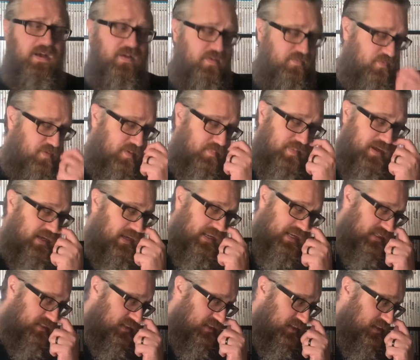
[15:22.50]
for my
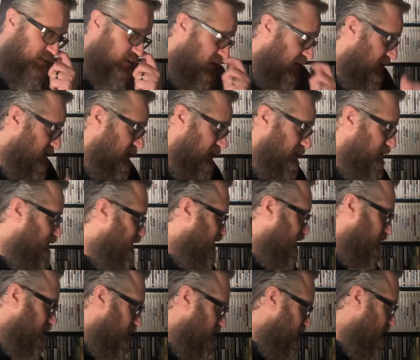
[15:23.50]
collection. It's crazy.
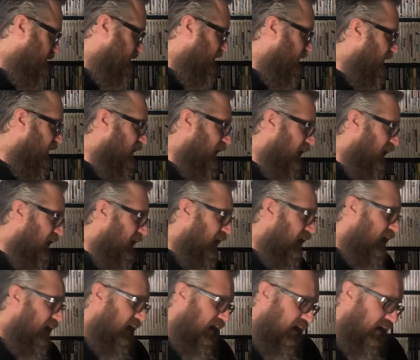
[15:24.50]

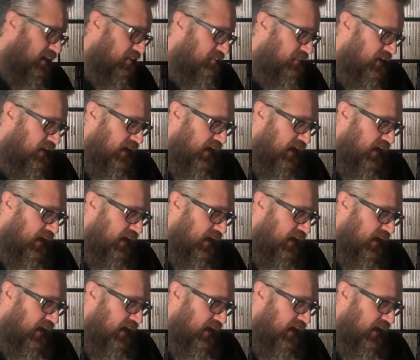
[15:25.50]
And